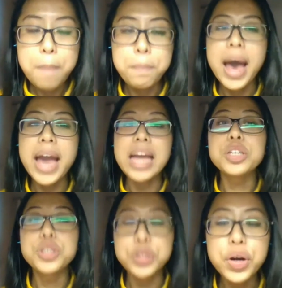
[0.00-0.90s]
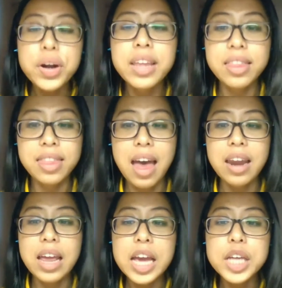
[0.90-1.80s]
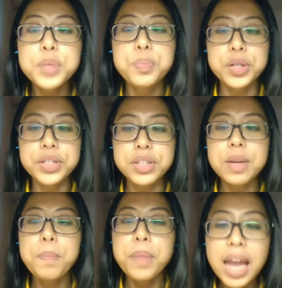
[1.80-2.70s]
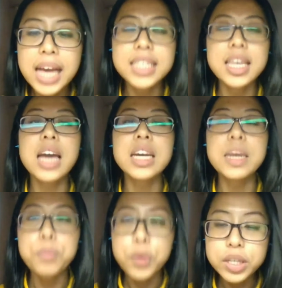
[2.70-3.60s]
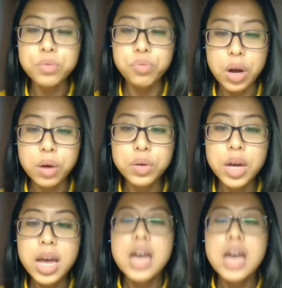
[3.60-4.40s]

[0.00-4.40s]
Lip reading: by ensuring that each person plays an important role